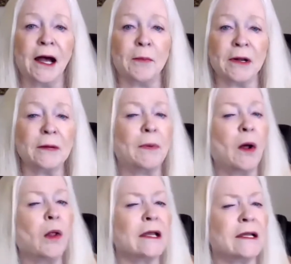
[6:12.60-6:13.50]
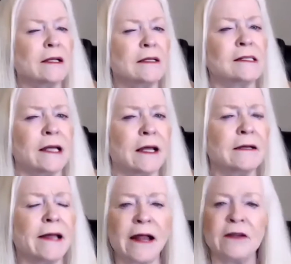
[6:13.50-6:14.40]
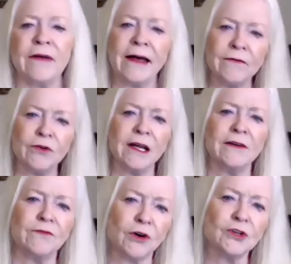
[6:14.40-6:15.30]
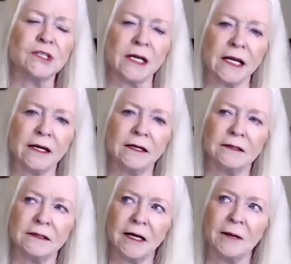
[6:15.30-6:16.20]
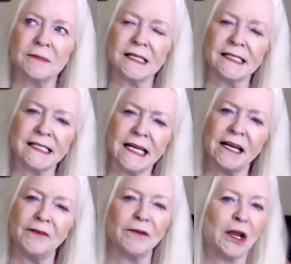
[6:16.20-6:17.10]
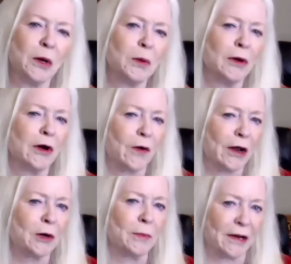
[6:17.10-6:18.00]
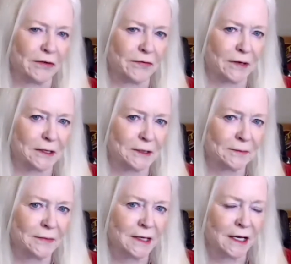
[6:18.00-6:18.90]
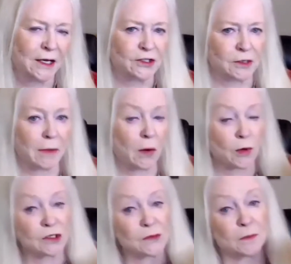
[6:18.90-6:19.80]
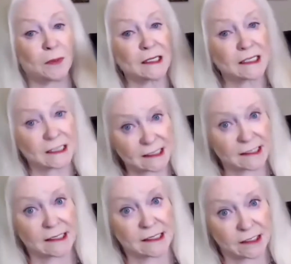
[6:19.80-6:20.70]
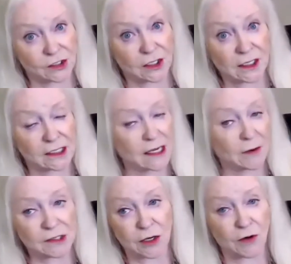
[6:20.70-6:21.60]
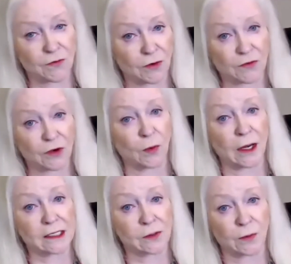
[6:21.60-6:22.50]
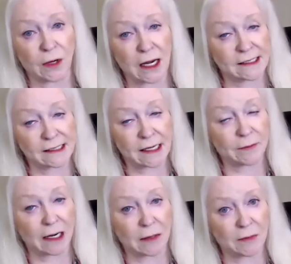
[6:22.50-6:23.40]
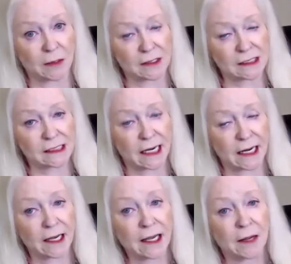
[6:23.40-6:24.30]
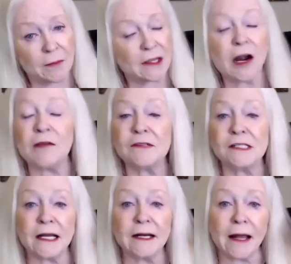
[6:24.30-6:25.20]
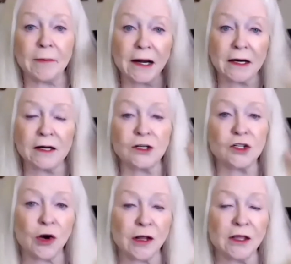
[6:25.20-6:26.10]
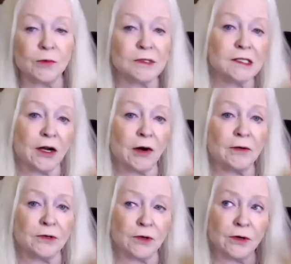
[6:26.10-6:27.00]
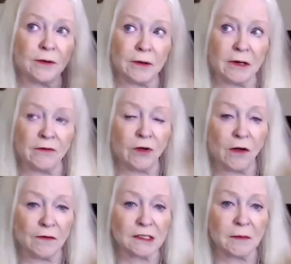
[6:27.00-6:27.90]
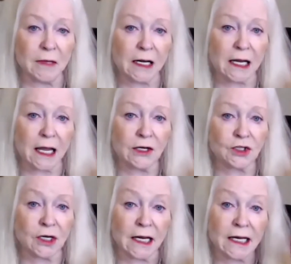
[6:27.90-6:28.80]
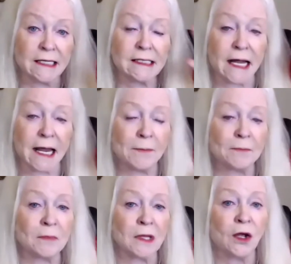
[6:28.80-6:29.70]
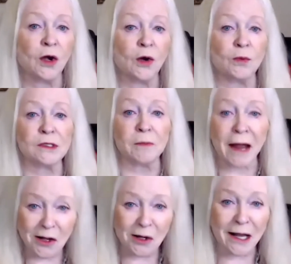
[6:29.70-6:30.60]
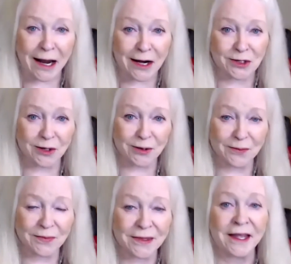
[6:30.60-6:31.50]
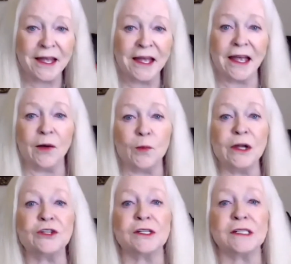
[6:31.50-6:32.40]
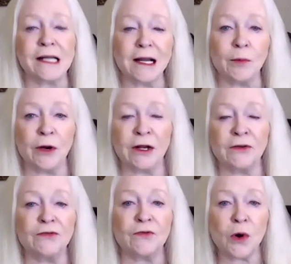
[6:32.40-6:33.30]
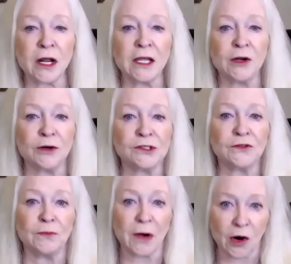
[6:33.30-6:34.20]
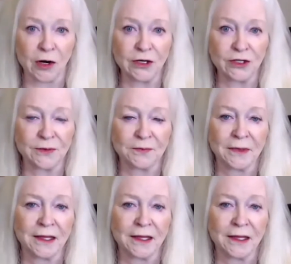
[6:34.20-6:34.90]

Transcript: But Napoleon Hill said, out of every adversity comes the seed of an equal or greater benefit. So my worst business decision, because I was there for a few weeks and realized I'd made a big mistake. But then all of a sudden I met an attorney that was there involved in some litigation, and his name was Michael Letcher. And we just celebrated 40 years of marriage.